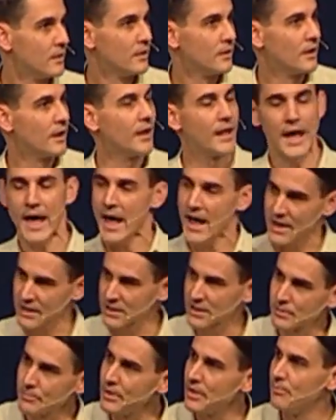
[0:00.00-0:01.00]
It has
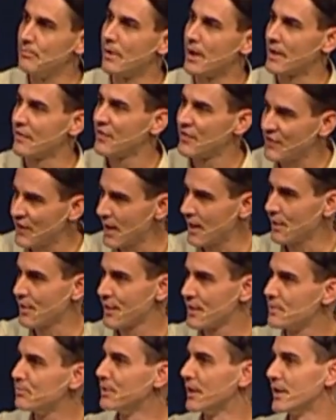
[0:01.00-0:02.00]
to be by faith
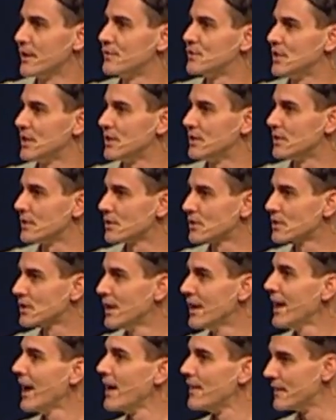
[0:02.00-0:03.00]
in the blood of Jesus,
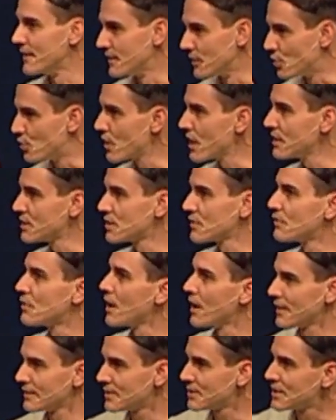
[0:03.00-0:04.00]
and then the grace of
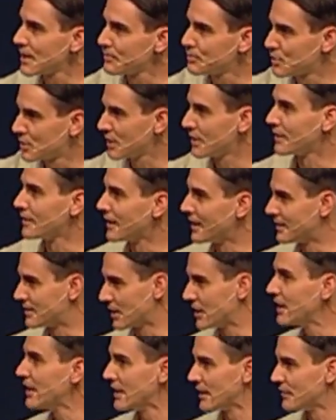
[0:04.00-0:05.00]
God steps in. It's a
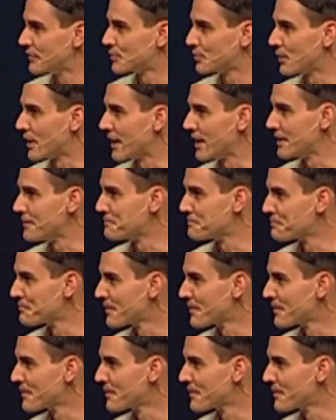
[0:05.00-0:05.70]
gift, right?